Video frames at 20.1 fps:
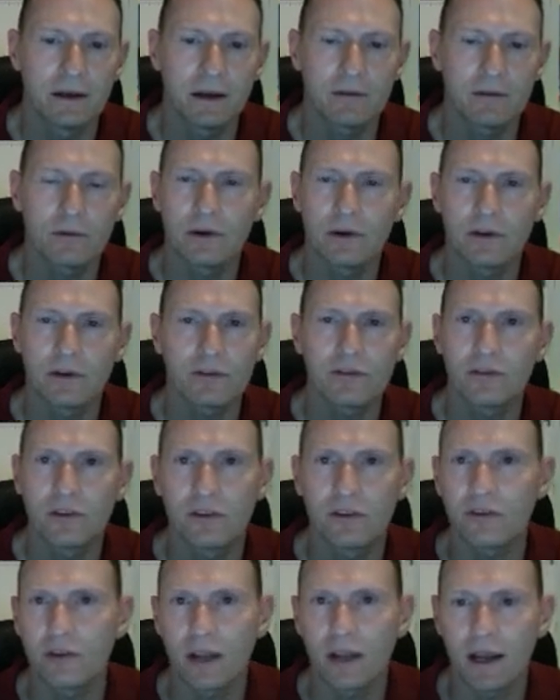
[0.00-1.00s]
Everyone else
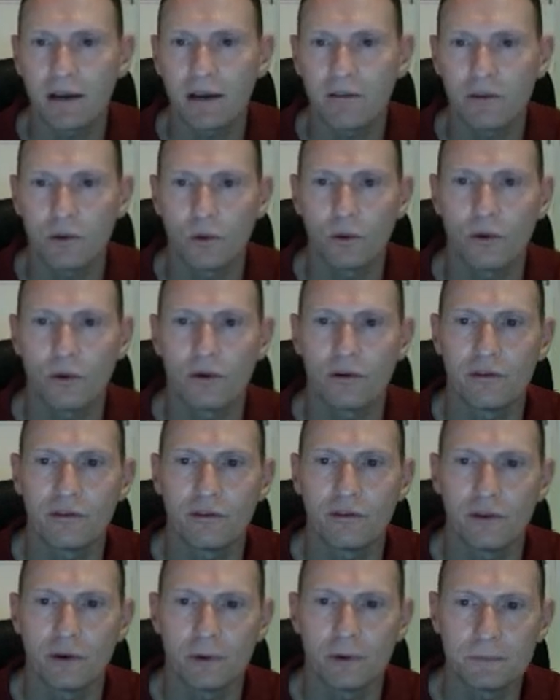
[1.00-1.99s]
doesn't have an order to
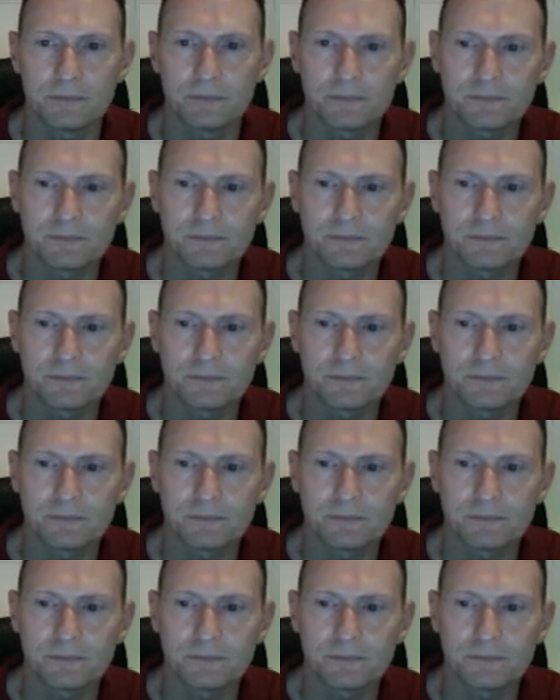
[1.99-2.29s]
fill.